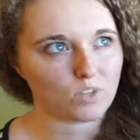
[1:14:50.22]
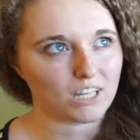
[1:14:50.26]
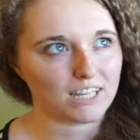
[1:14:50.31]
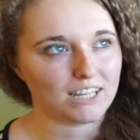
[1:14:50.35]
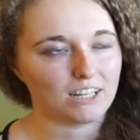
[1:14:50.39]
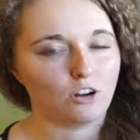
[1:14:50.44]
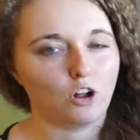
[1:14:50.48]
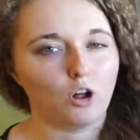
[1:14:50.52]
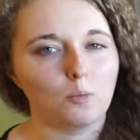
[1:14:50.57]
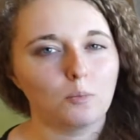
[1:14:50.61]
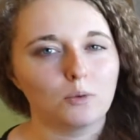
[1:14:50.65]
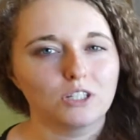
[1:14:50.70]
it
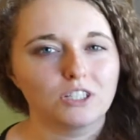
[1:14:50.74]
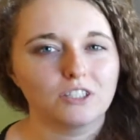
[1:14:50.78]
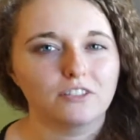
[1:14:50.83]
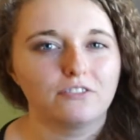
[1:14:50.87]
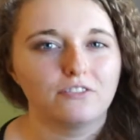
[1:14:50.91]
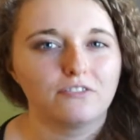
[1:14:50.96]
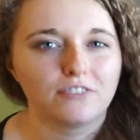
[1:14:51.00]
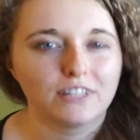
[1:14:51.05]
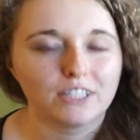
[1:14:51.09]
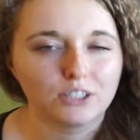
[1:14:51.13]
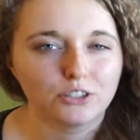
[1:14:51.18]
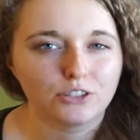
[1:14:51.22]
almost
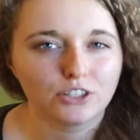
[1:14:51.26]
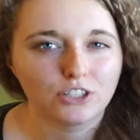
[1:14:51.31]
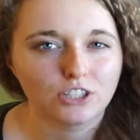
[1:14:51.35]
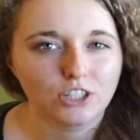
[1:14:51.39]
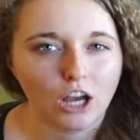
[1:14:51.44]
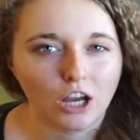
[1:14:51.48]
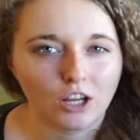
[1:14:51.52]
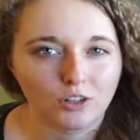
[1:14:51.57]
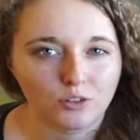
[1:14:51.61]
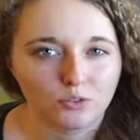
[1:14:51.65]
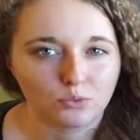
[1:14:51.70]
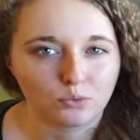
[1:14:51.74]
feels
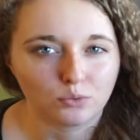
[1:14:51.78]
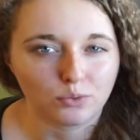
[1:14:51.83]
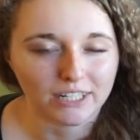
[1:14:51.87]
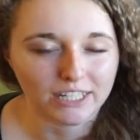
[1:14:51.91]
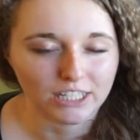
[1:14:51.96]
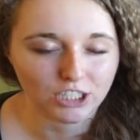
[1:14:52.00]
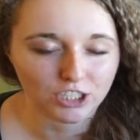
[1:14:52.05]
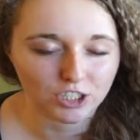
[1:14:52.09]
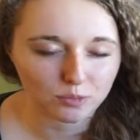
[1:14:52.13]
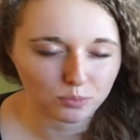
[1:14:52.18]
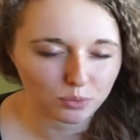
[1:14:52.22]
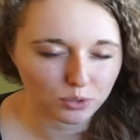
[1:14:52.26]

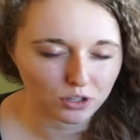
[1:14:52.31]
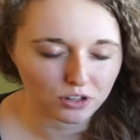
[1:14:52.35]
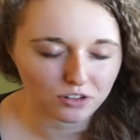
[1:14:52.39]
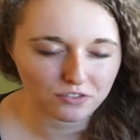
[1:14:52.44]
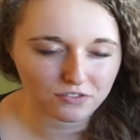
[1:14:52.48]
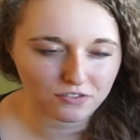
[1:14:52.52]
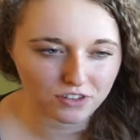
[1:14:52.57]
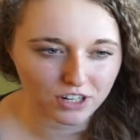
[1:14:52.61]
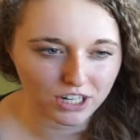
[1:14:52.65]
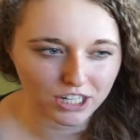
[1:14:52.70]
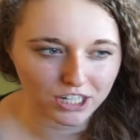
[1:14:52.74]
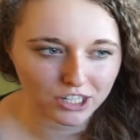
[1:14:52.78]
unreachable
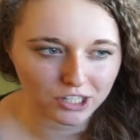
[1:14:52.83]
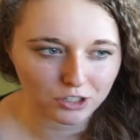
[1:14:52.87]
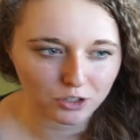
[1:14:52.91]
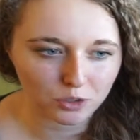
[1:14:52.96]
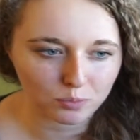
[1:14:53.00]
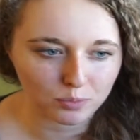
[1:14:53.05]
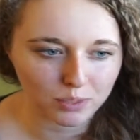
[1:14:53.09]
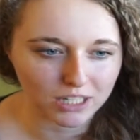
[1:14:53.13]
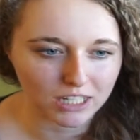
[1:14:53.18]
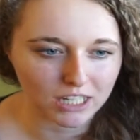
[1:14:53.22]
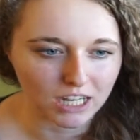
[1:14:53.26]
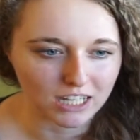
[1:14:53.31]
for you
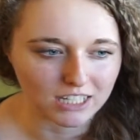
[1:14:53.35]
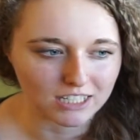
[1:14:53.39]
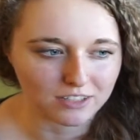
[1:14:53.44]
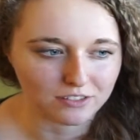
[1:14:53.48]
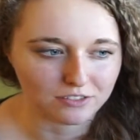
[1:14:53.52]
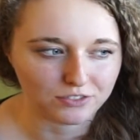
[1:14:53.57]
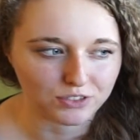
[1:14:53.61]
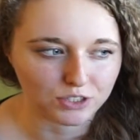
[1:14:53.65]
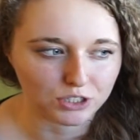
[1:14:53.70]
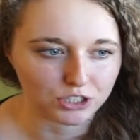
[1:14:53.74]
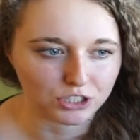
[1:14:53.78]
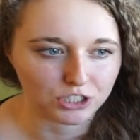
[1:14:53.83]
because it
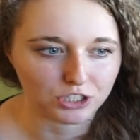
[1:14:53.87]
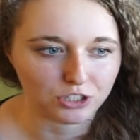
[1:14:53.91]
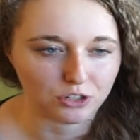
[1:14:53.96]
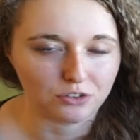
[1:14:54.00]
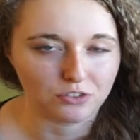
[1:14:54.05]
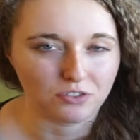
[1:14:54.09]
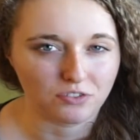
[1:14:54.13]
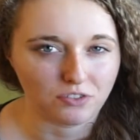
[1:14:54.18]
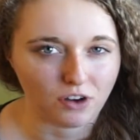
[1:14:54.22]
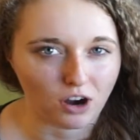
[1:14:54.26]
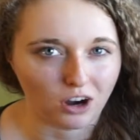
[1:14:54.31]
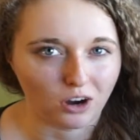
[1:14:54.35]
feels so
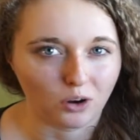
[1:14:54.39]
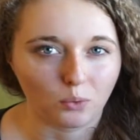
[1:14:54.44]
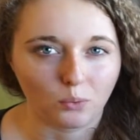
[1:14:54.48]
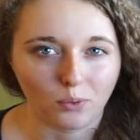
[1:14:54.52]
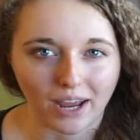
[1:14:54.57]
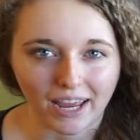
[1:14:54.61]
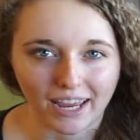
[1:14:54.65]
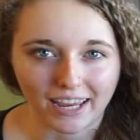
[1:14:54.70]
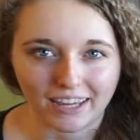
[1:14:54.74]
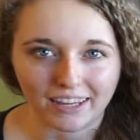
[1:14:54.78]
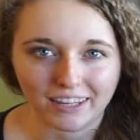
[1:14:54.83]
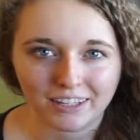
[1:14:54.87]
far
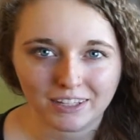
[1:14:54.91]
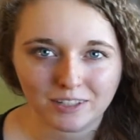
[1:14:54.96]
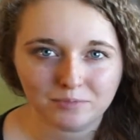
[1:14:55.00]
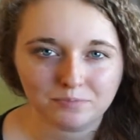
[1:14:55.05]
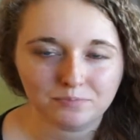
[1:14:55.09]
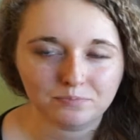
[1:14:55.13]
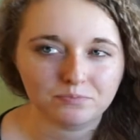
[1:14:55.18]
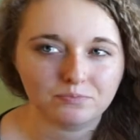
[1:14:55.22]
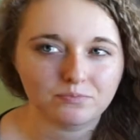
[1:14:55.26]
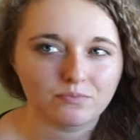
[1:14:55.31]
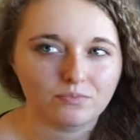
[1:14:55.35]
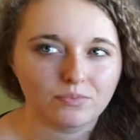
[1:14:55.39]
away
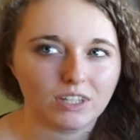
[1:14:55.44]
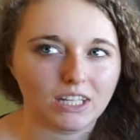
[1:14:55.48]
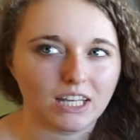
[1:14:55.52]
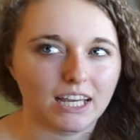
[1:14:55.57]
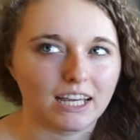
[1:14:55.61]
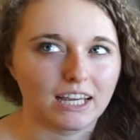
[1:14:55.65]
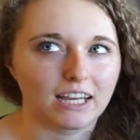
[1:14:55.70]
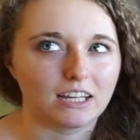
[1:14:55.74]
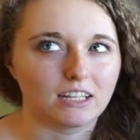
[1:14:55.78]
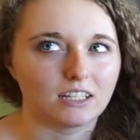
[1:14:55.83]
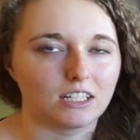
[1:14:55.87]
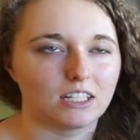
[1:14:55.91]

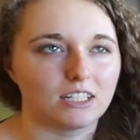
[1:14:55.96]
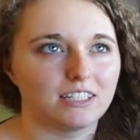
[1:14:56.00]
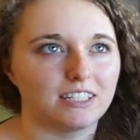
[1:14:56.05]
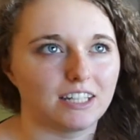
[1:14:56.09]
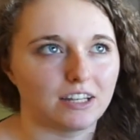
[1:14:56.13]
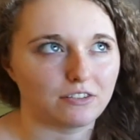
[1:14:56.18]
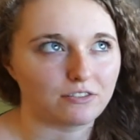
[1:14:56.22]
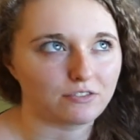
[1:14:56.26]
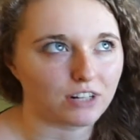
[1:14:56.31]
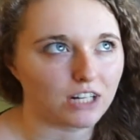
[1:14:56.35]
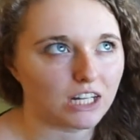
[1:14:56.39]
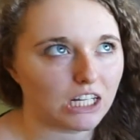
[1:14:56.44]
and
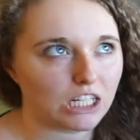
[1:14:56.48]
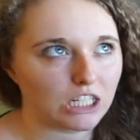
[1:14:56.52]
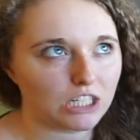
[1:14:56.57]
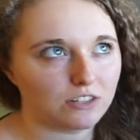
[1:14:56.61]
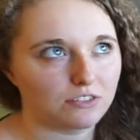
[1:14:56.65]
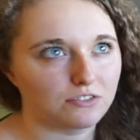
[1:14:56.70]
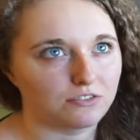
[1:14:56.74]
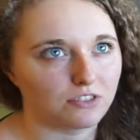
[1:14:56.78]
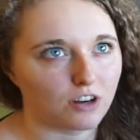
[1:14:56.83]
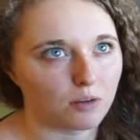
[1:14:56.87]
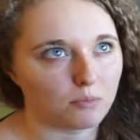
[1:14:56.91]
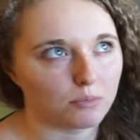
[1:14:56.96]
different
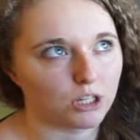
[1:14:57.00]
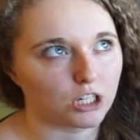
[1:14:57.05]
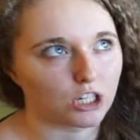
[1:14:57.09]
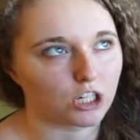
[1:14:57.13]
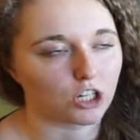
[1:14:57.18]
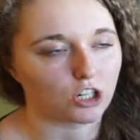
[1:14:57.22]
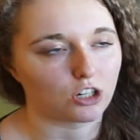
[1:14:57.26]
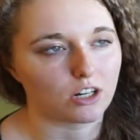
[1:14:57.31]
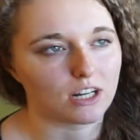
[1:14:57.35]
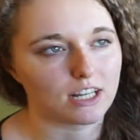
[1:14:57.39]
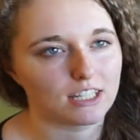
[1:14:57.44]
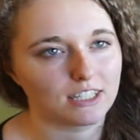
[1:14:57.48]
from your
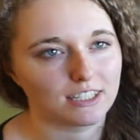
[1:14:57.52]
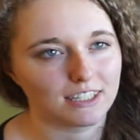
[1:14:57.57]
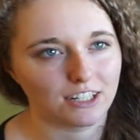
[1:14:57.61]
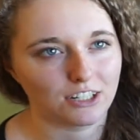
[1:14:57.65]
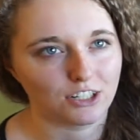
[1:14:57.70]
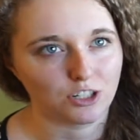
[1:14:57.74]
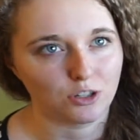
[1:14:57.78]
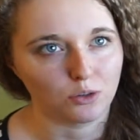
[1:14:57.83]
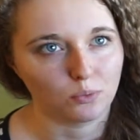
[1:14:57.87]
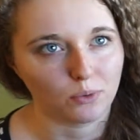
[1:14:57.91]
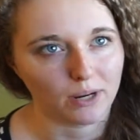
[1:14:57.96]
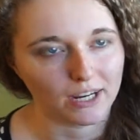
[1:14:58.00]
current
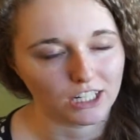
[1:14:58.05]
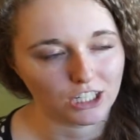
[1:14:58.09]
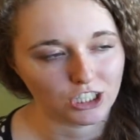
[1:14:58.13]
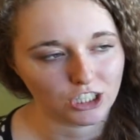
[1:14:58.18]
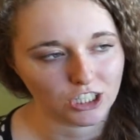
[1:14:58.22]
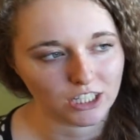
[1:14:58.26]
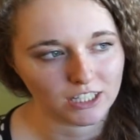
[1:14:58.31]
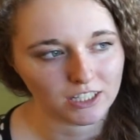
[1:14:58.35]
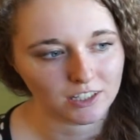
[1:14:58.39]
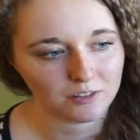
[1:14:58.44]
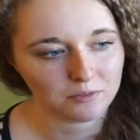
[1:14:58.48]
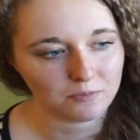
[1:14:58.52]

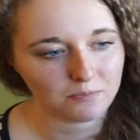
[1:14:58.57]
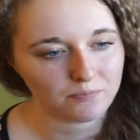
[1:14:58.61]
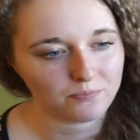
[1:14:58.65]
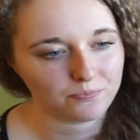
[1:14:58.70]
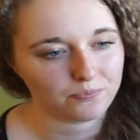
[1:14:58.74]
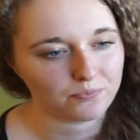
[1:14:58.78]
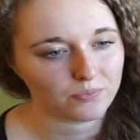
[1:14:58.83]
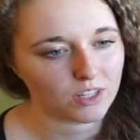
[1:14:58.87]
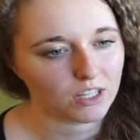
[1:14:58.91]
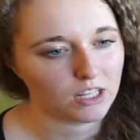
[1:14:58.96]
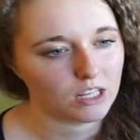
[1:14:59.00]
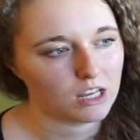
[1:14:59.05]
situation.
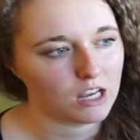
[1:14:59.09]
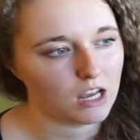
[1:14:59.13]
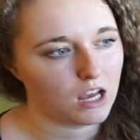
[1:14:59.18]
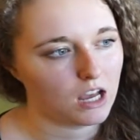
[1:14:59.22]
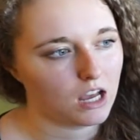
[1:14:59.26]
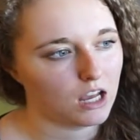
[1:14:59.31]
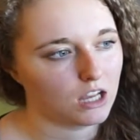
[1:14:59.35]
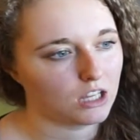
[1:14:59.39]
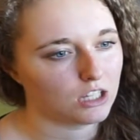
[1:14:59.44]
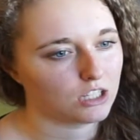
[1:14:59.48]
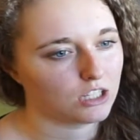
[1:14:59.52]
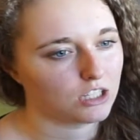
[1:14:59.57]

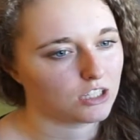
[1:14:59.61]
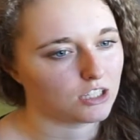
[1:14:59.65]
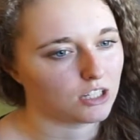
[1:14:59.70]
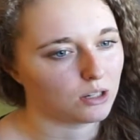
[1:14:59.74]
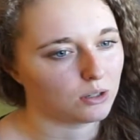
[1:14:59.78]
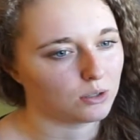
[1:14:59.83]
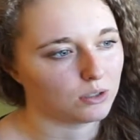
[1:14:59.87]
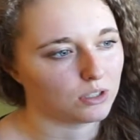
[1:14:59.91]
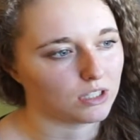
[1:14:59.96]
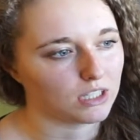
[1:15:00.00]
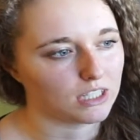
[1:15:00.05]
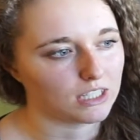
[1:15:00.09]

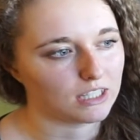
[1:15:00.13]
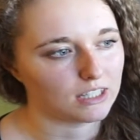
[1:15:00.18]
So